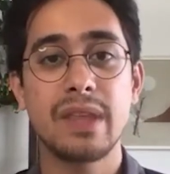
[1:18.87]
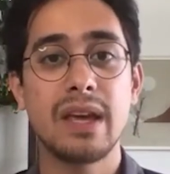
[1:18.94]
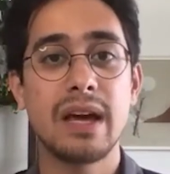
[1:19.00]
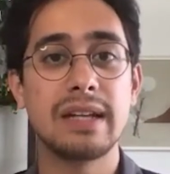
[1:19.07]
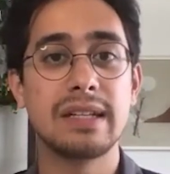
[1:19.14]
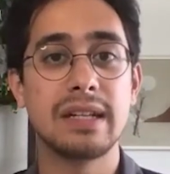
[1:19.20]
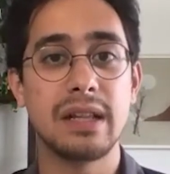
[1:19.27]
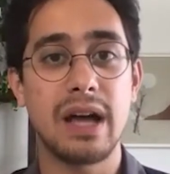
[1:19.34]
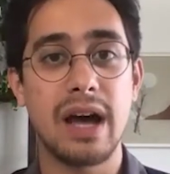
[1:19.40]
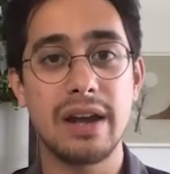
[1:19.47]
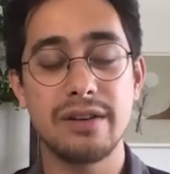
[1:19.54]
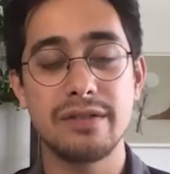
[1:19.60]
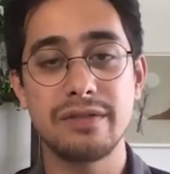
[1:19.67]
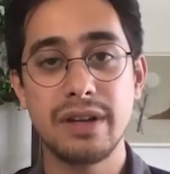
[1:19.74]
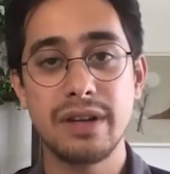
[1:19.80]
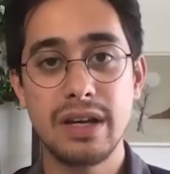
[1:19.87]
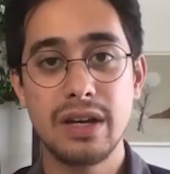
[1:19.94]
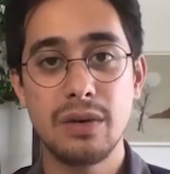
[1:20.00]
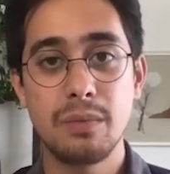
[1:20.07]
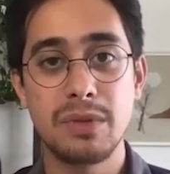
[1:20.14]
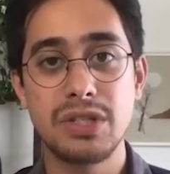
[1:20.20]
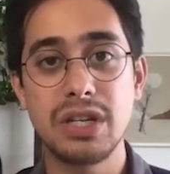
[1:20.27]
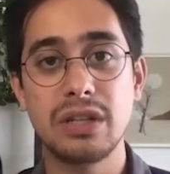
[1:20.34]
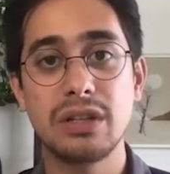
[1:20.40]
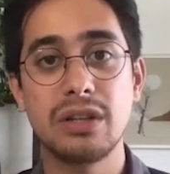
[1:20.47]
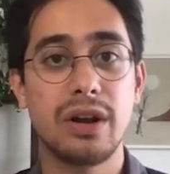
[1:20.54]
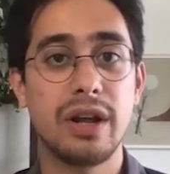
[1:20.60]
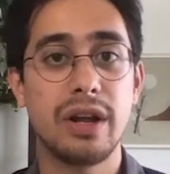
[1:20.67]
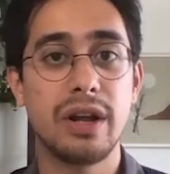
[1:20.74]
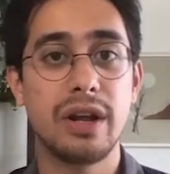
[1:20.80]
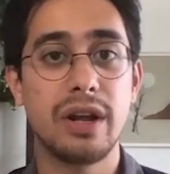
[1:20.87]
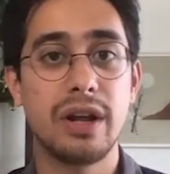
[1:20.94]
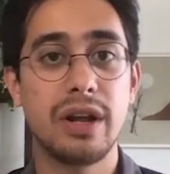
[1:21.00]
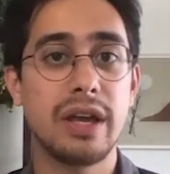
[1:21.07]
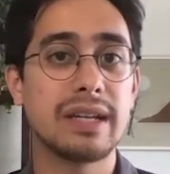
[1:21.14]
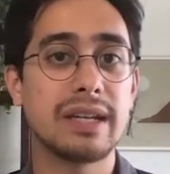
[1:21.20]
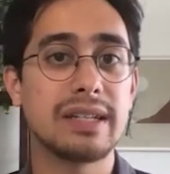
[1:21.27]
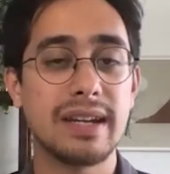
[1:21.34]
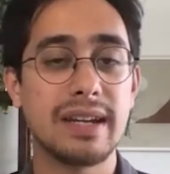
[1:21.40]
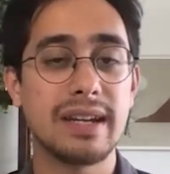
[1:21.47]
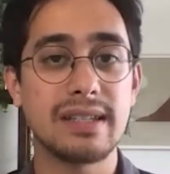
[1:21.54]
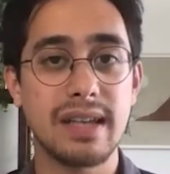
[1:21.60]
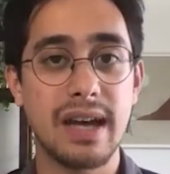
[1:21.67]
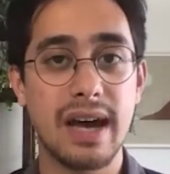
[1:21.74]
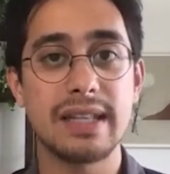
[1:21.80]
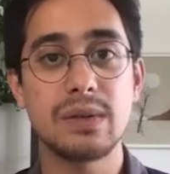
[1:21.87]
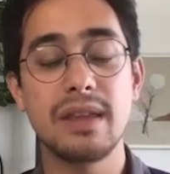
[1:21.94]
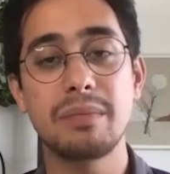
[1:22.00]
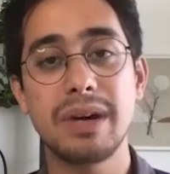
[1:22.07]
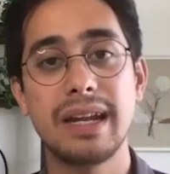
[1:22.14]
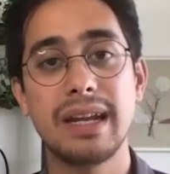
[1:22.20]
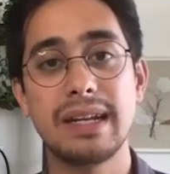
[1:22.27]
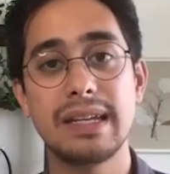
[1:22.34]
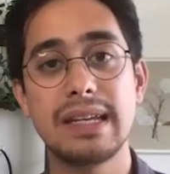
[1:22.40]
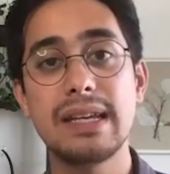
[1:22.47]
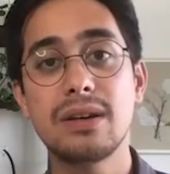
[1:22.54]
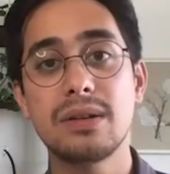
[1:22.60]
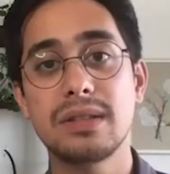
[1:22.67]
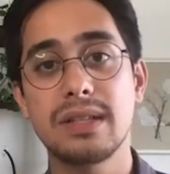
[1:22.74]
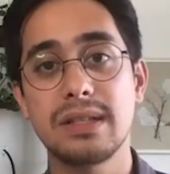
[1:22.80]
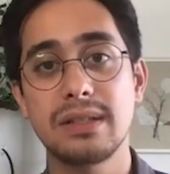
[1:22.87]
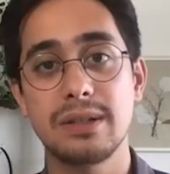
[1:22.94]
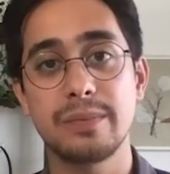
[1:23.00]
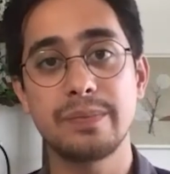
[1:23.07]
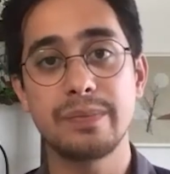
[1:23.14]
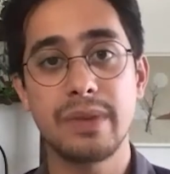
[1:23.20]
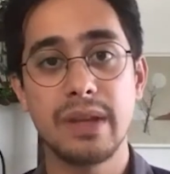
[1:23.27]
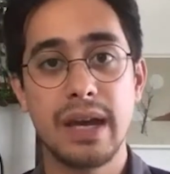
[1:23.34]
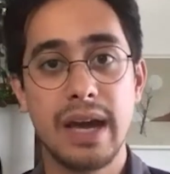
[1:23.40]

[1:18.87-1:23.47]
I did a lot of machine learning and data science in the PyData ecosystem.